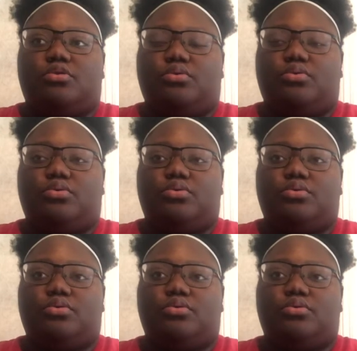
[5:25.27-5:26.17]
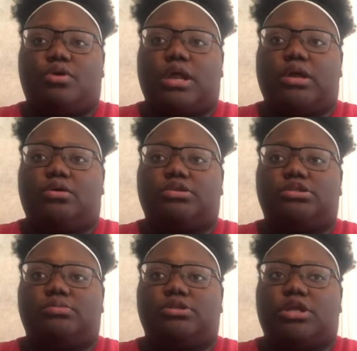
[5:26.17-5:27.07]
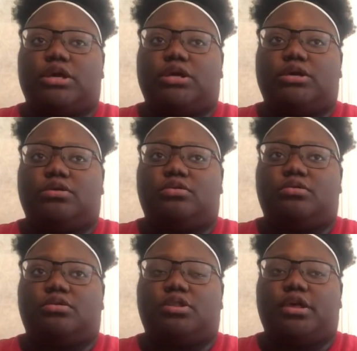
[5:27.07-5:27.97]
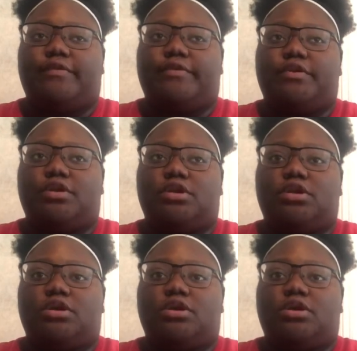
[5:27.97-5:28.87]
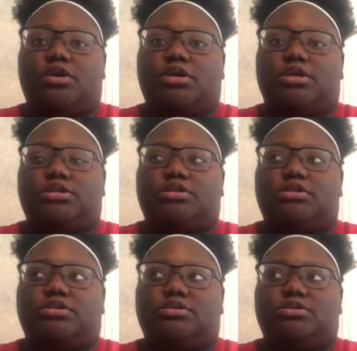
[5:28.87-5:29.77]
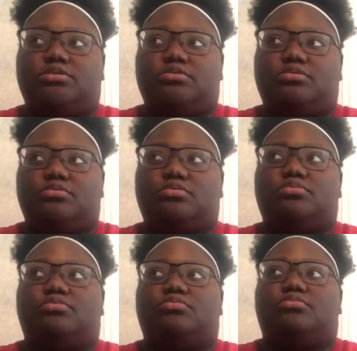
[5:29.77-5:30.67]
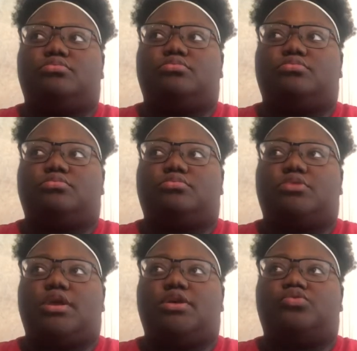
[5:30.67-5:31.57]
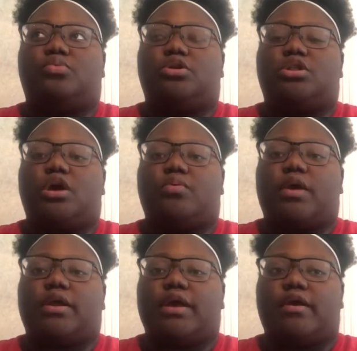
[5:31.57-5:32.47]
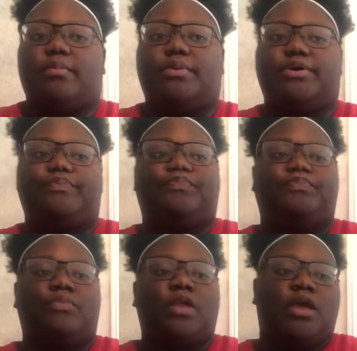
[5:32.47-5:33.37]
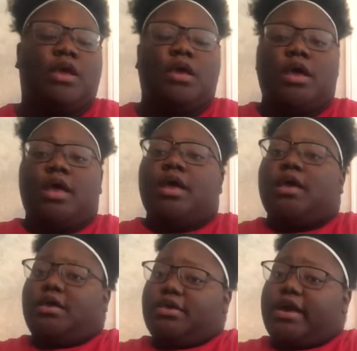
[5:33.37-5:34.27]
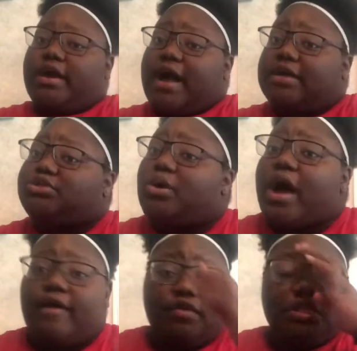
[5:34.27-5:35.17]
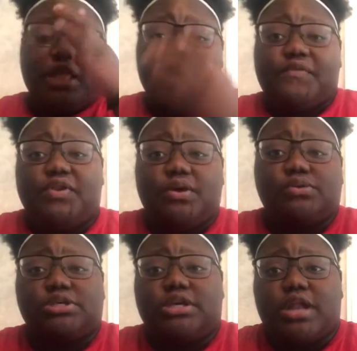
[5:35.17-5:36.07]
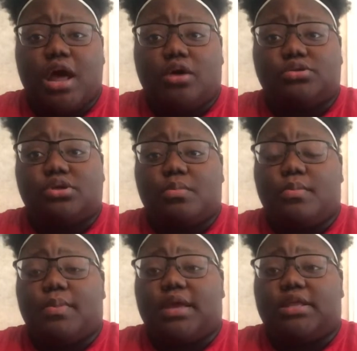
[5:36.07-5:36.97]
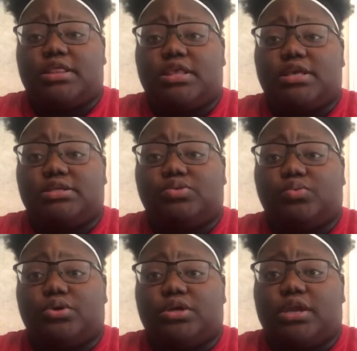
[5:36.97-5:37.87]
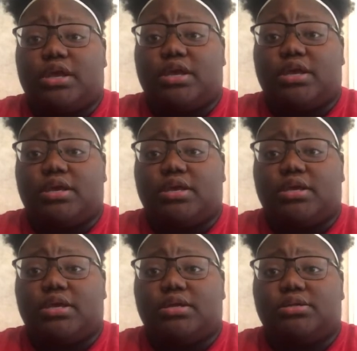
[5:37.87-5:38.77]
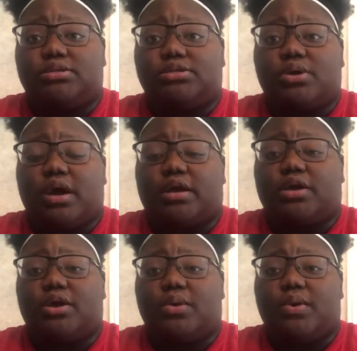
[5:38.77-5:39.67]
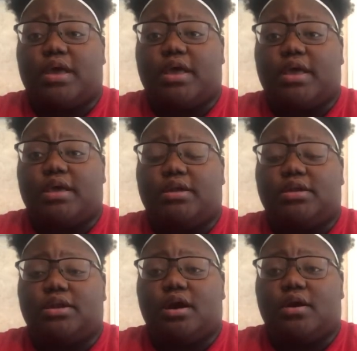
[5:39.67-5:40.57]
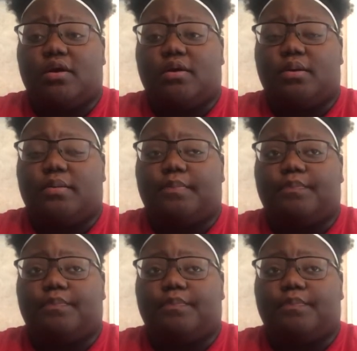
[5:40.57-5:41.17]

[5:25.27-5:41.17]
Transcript: whew I didn't go to sleep till like 11 and it's I think it's 1 o'clock right now but yeah guys so I have a lot of videos to get out so I'm gonna make this one in so I can go ahead and um